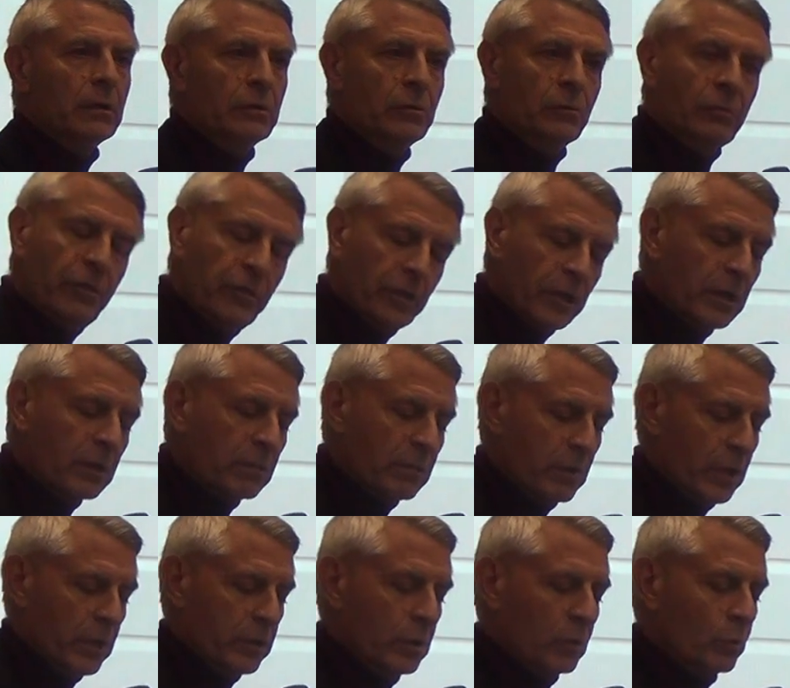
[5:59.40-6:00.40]
You'd think
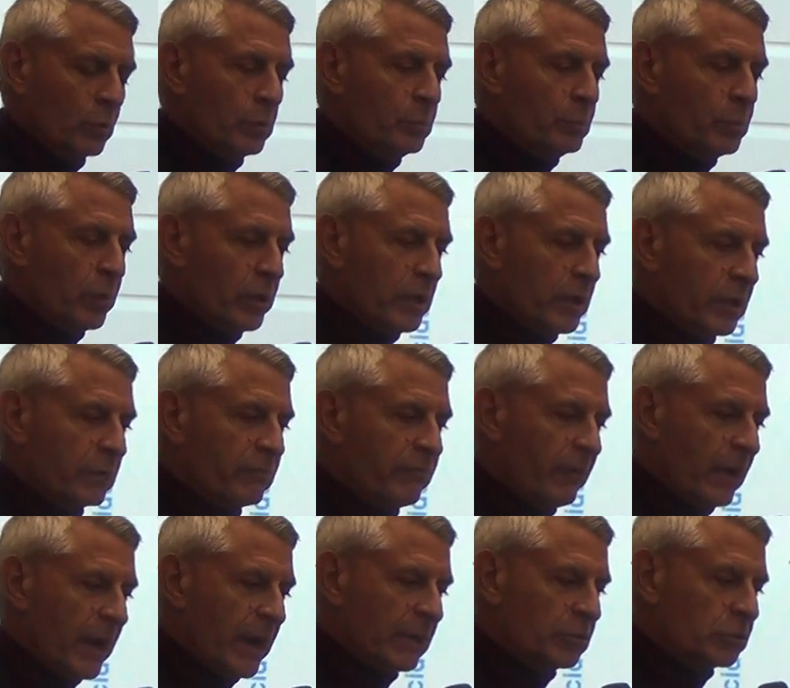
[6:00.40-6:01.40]
then it would predict
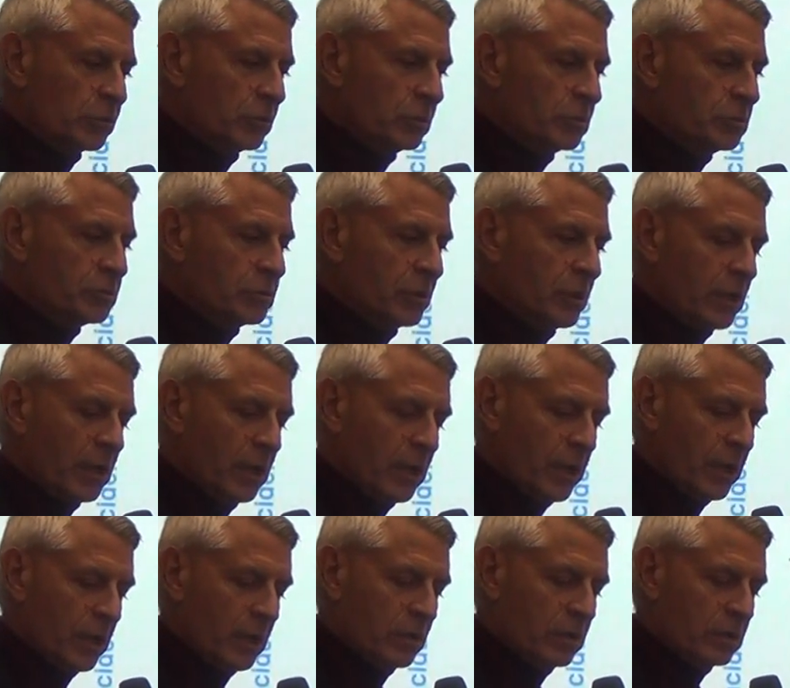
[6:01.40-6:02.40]
fractures,
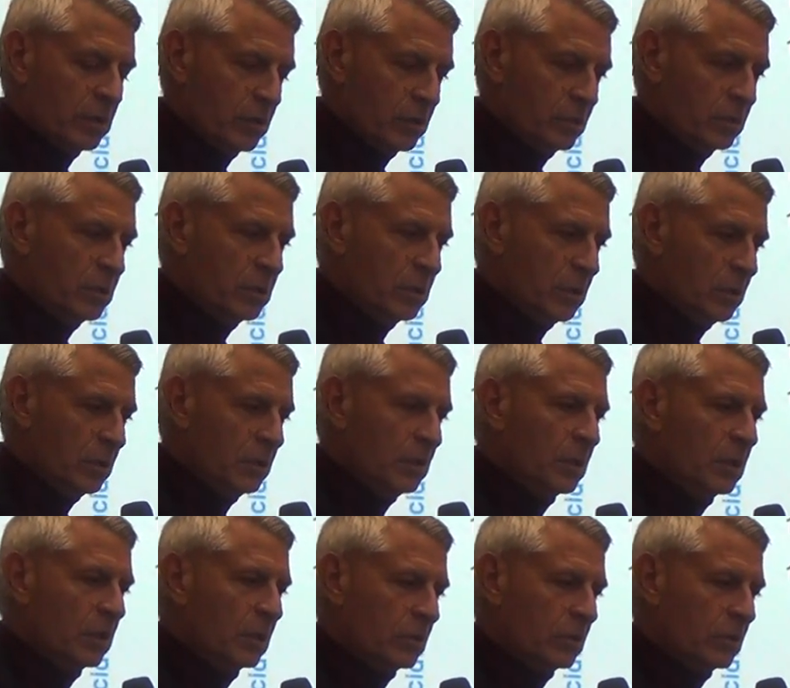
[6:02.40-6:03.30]
and indeed